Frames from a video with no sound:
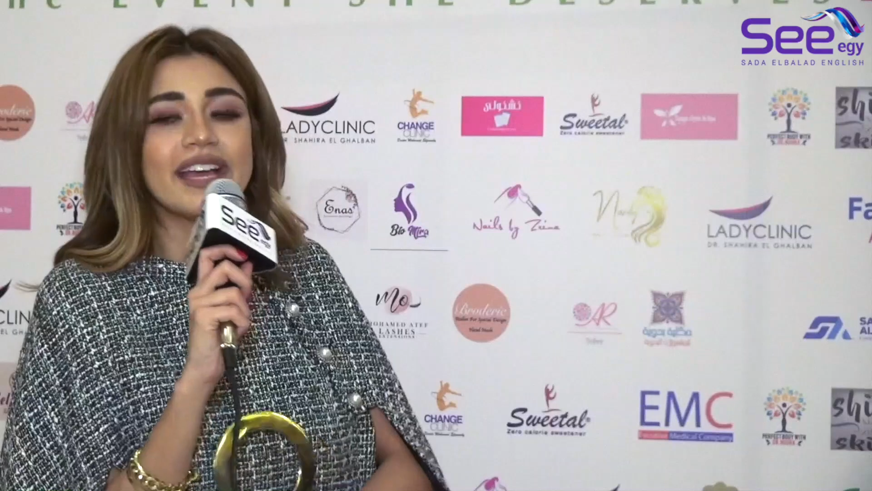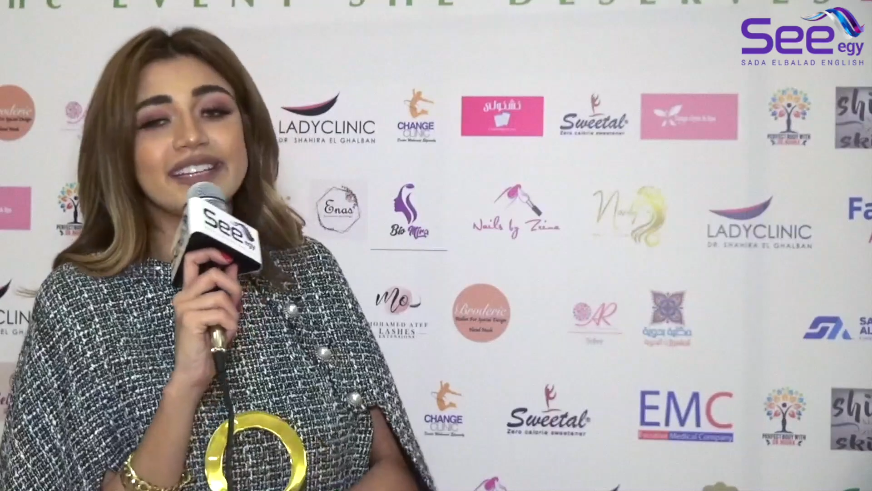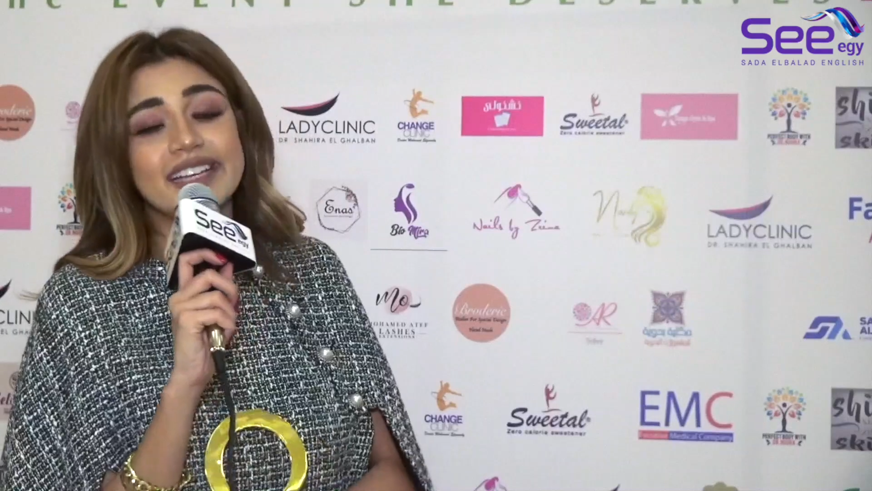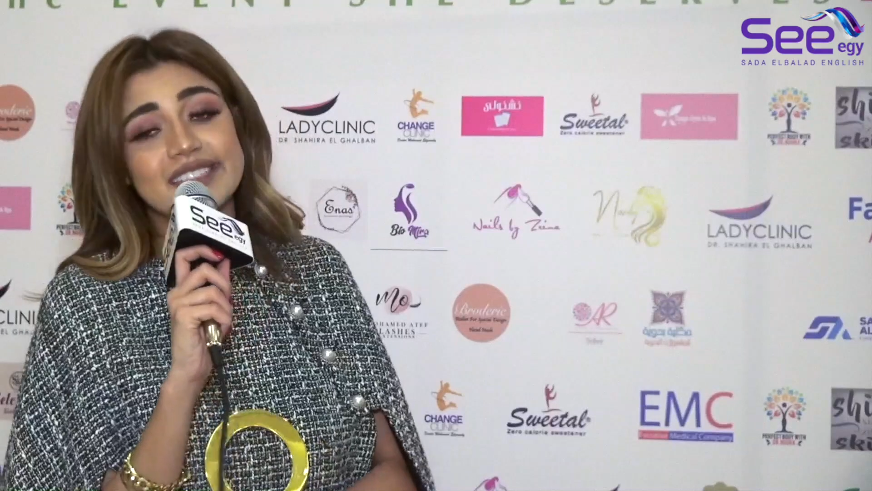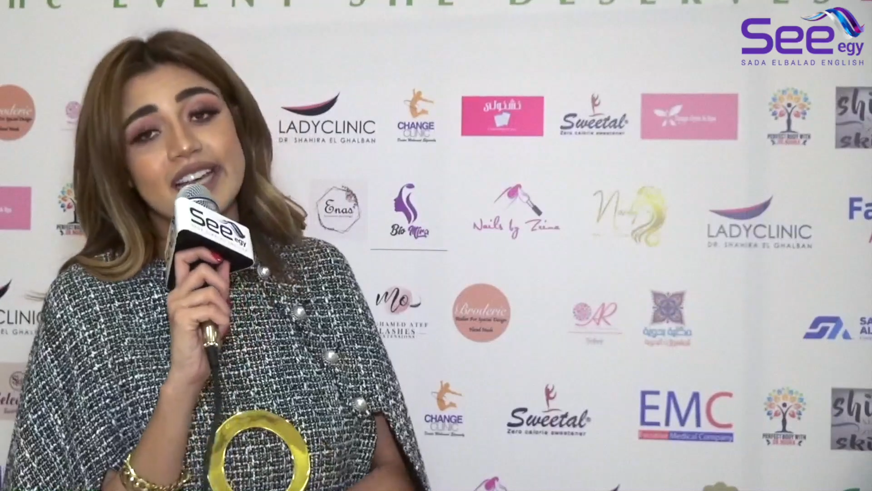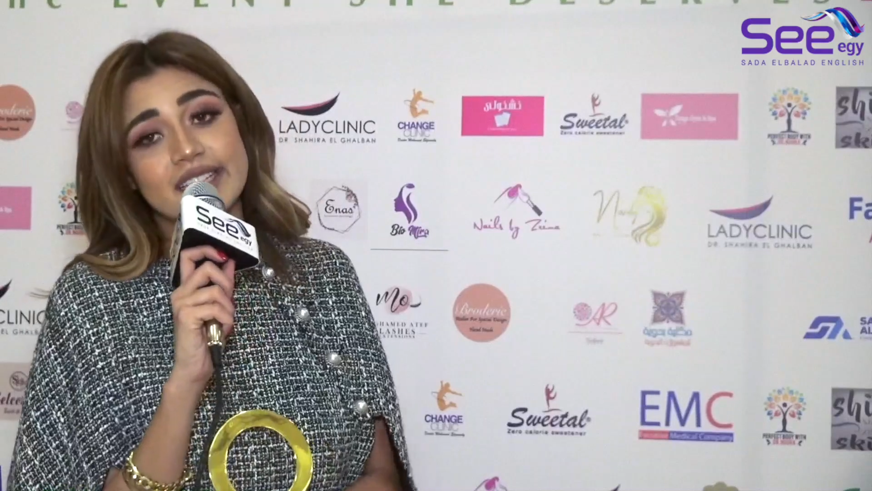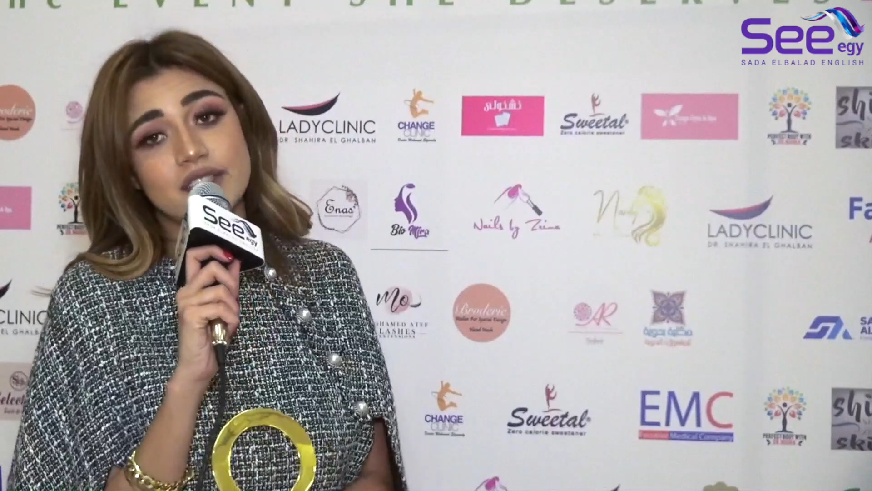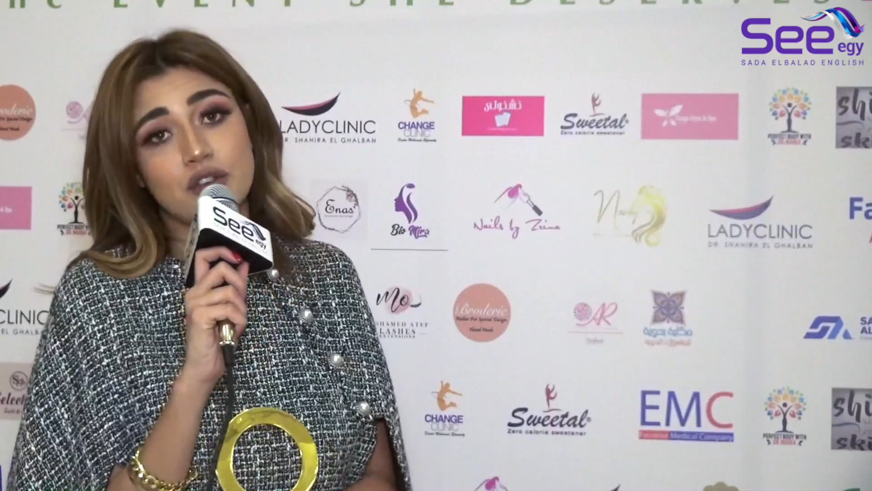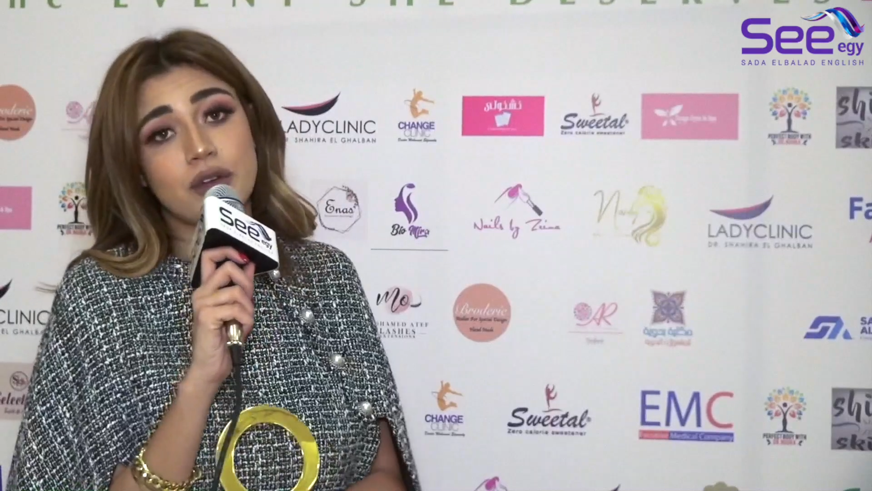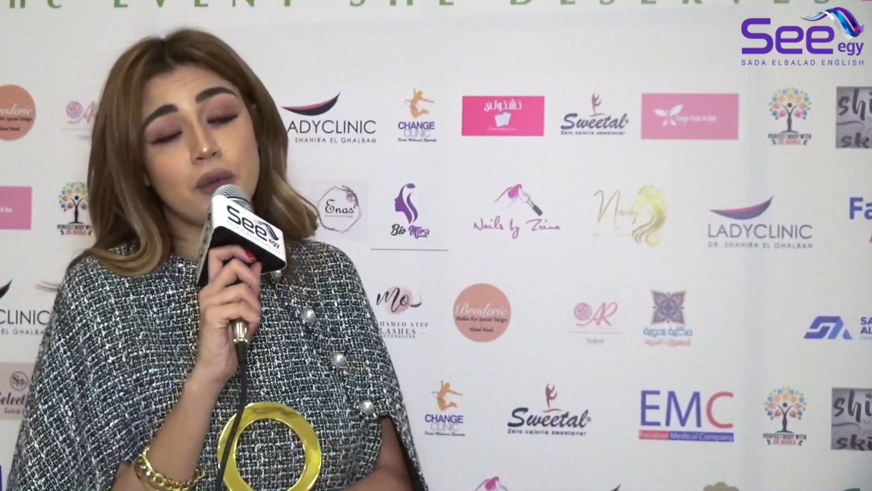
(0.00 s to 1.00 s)
Yes, I
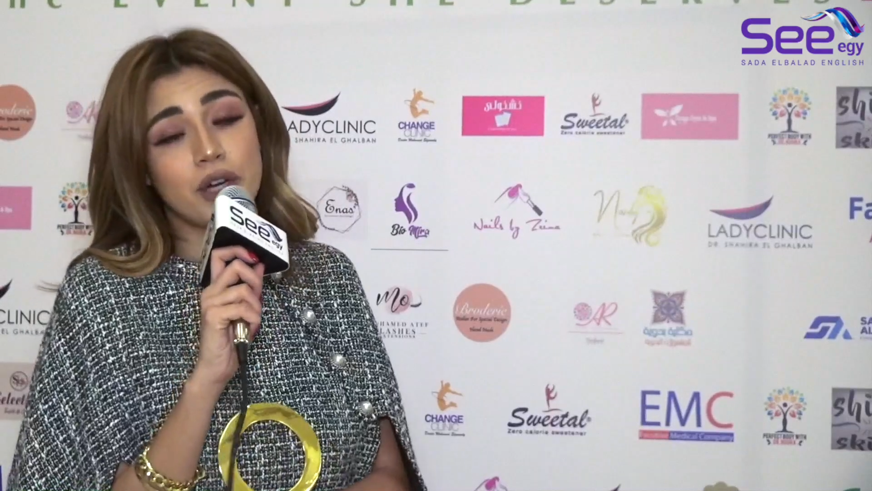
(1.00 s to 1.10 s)
did took a